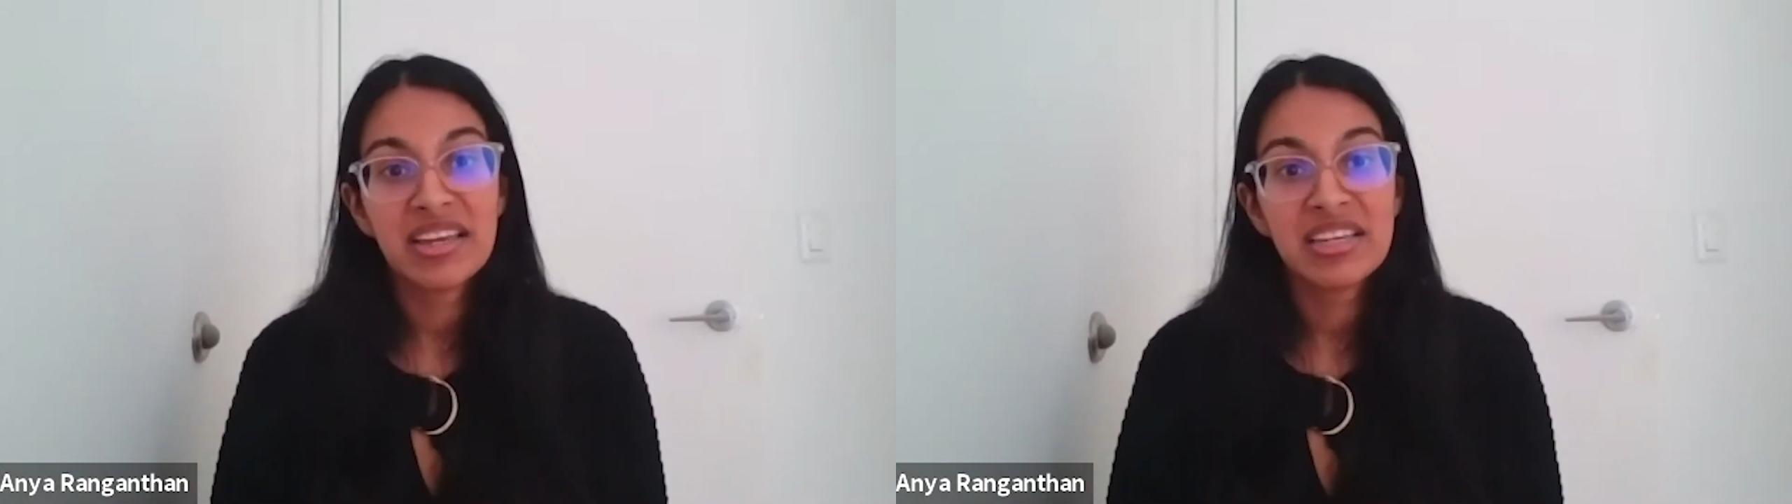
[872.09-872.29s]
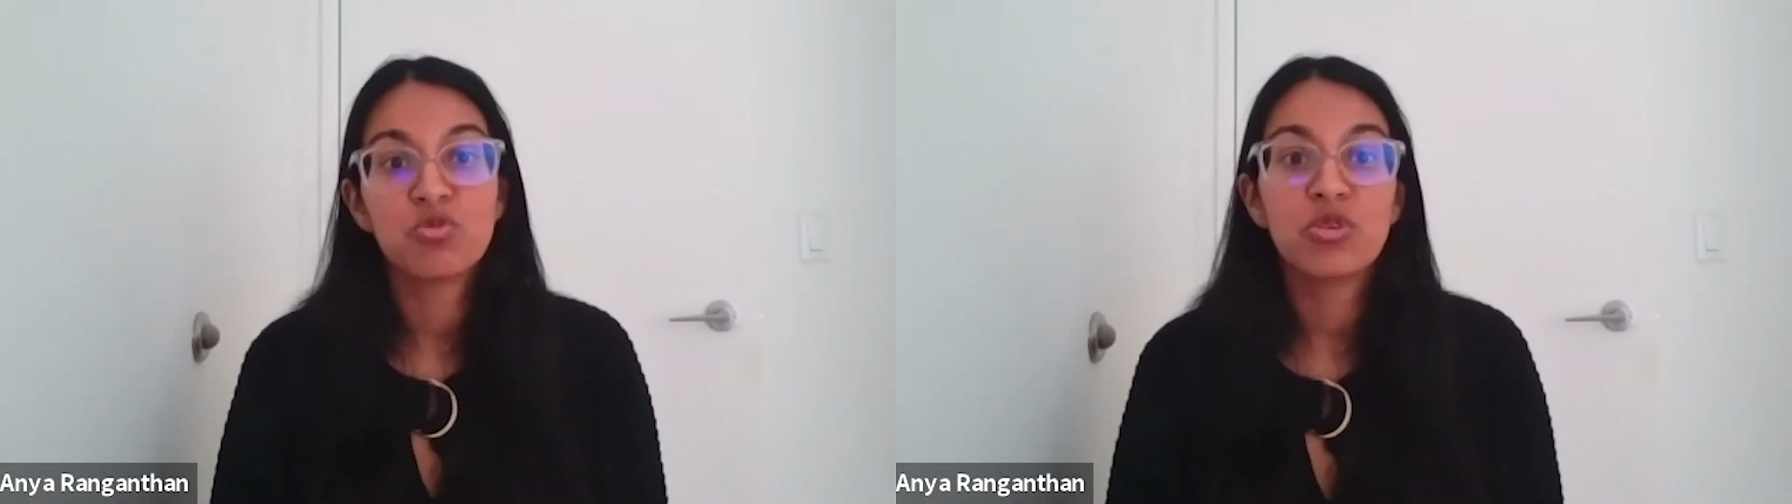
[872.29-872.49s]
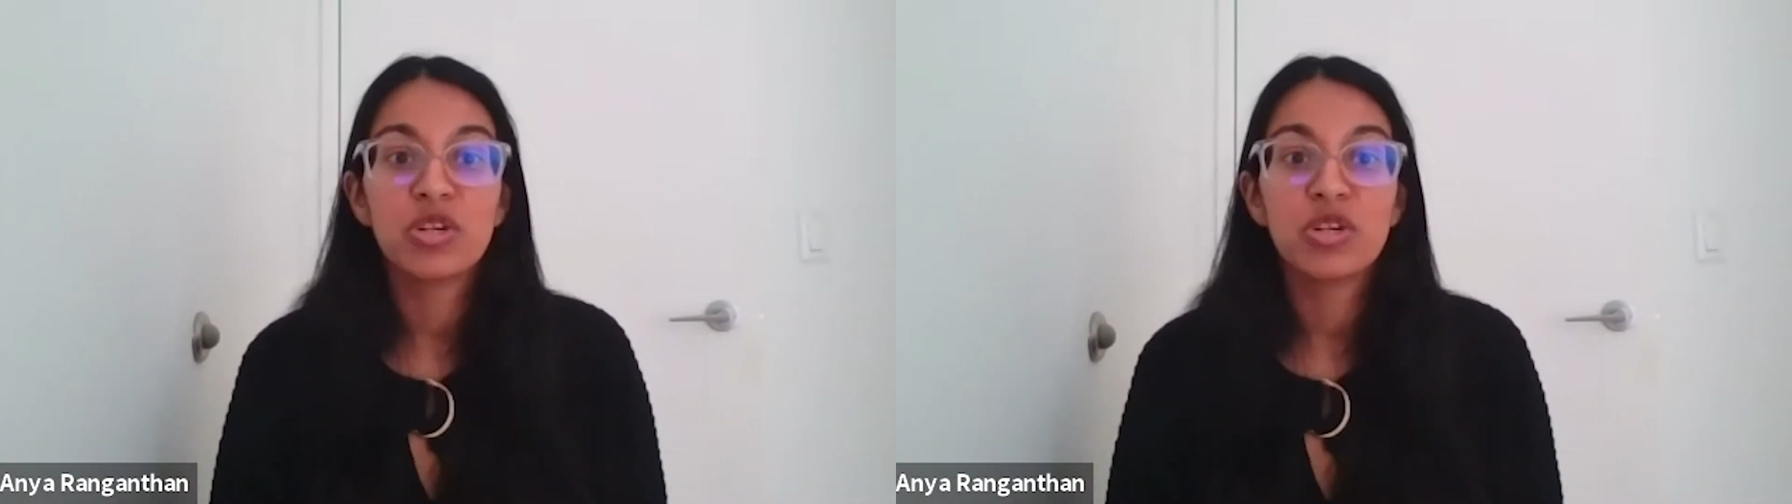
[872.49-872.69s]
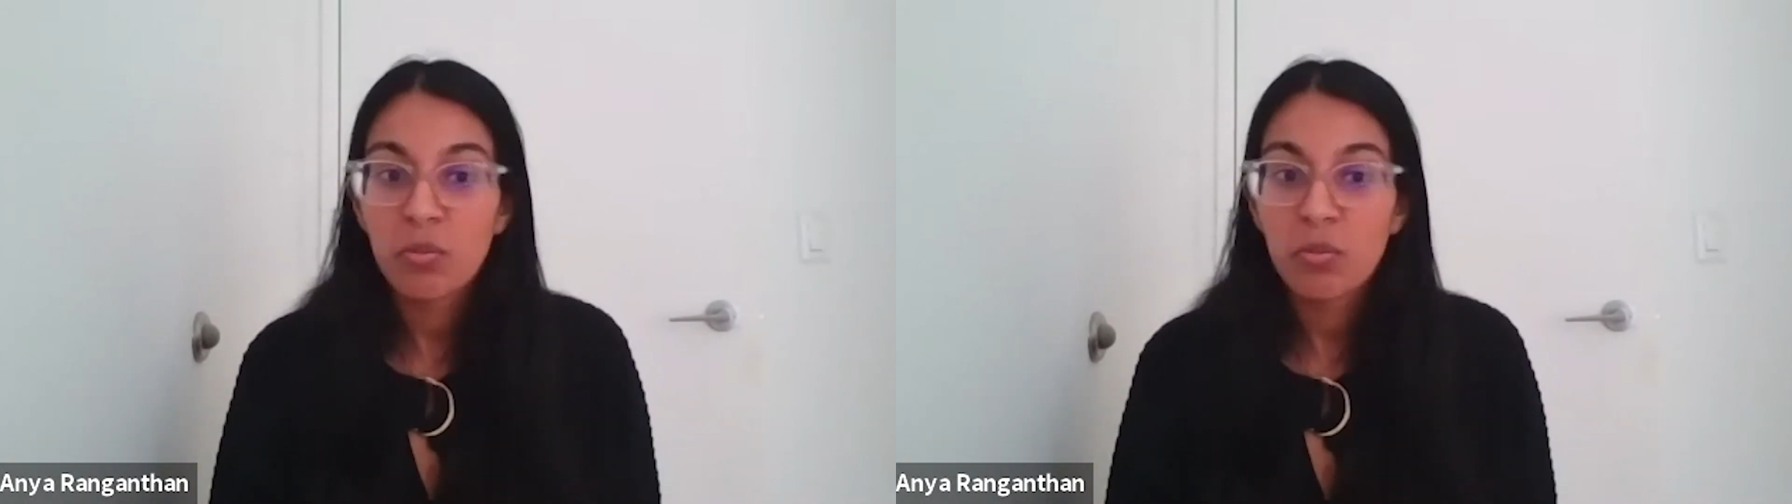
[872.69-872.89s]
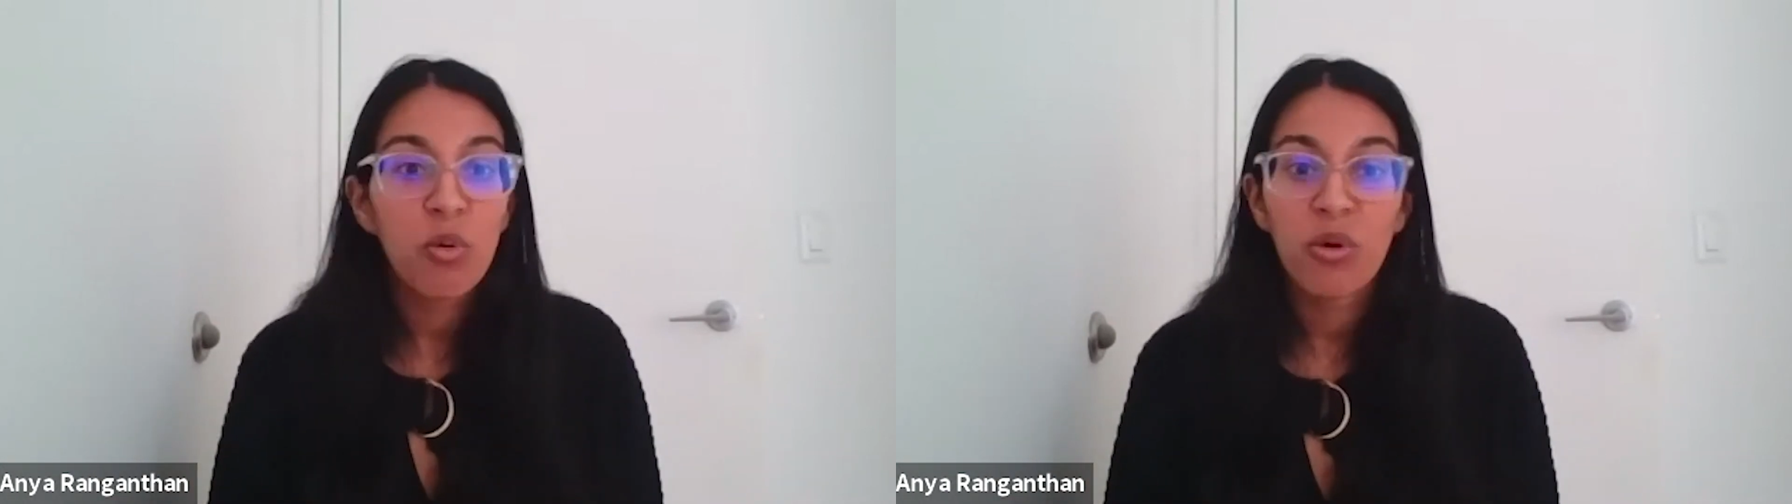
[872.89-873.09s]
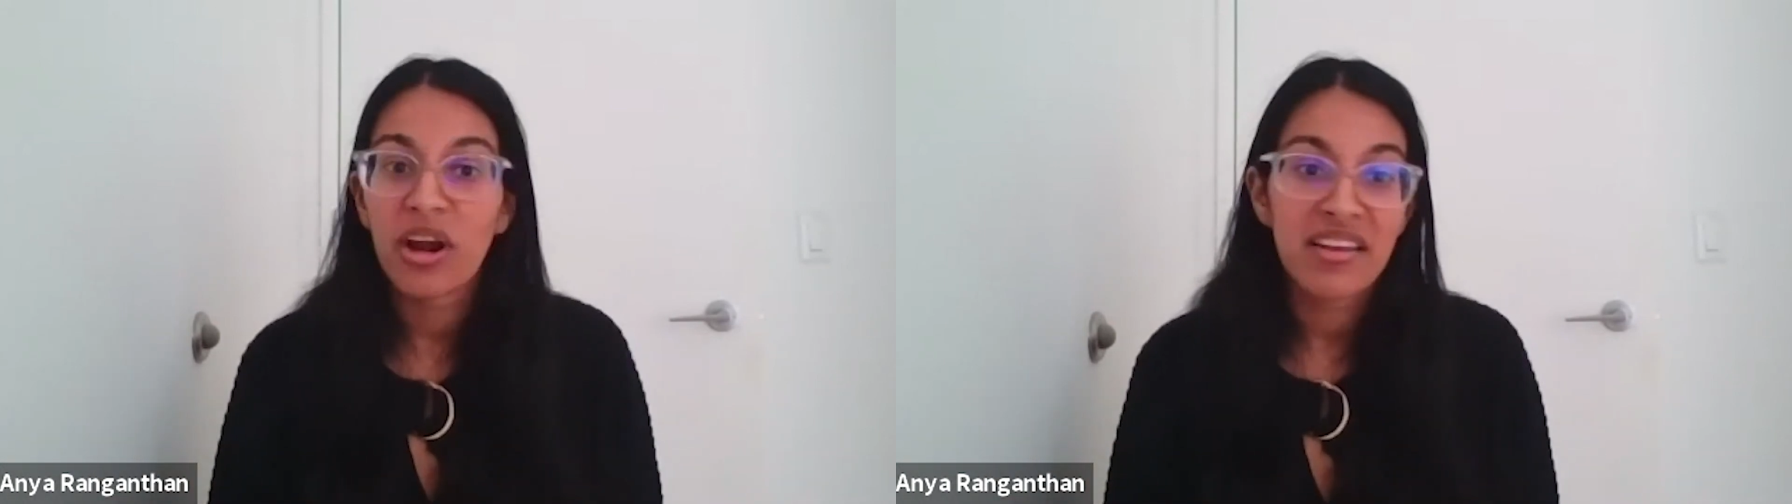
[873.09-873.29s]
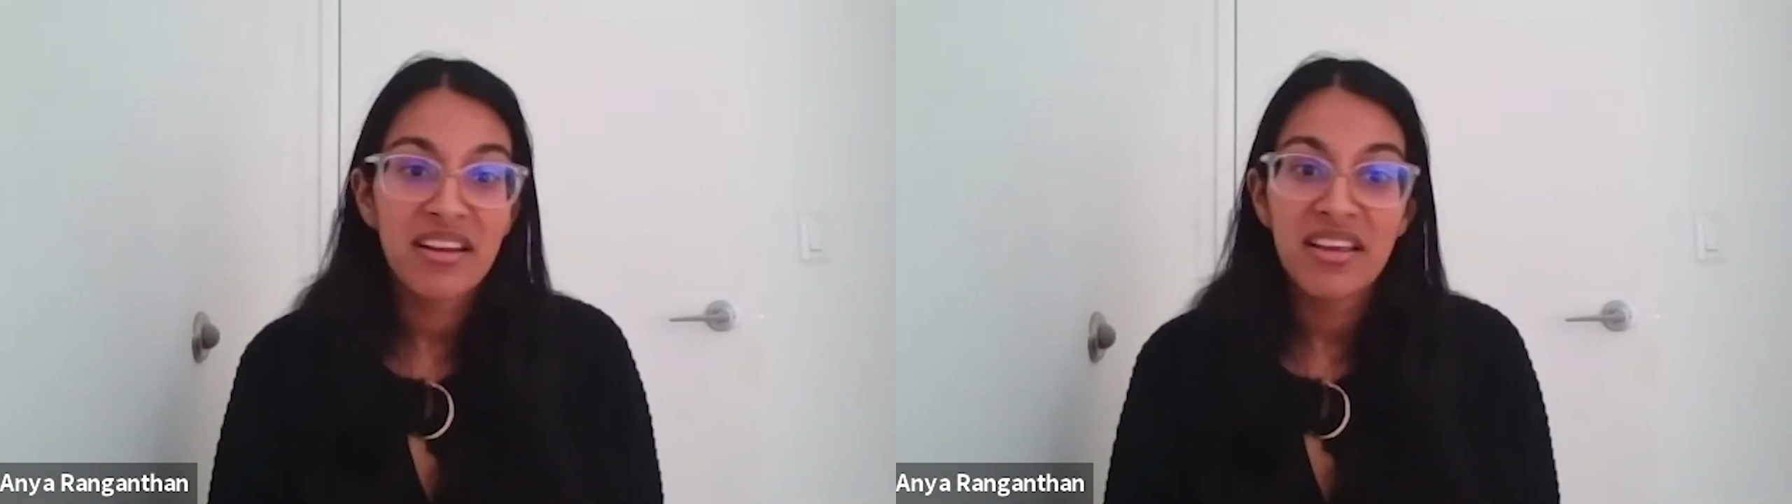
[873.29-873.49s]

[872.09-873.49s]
is really important